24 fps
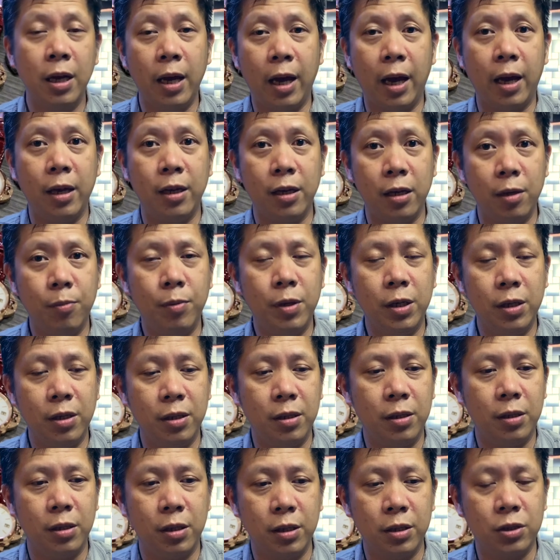and even
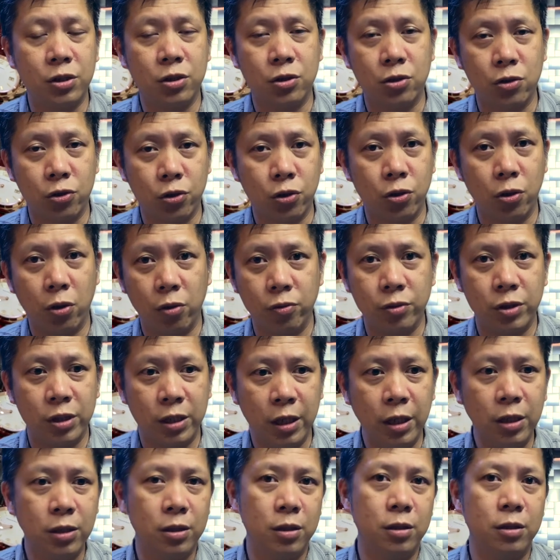in this slow
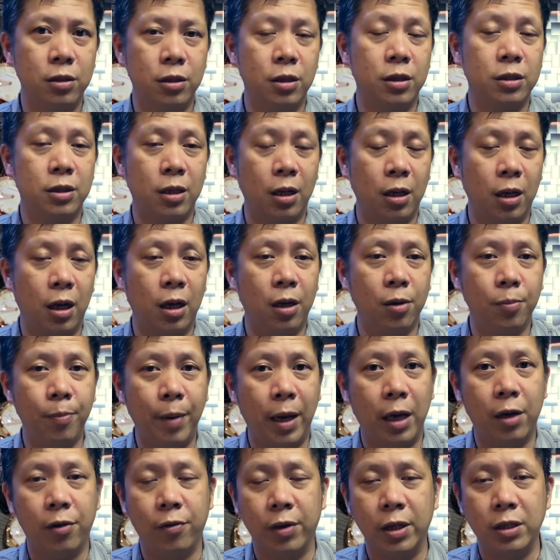season there's a lot of
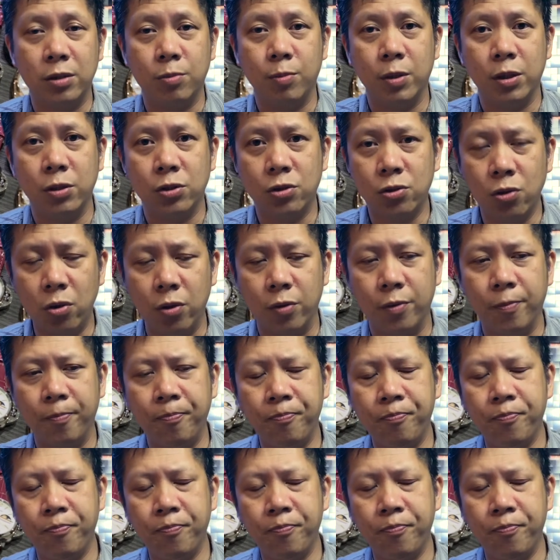Panerais being sold.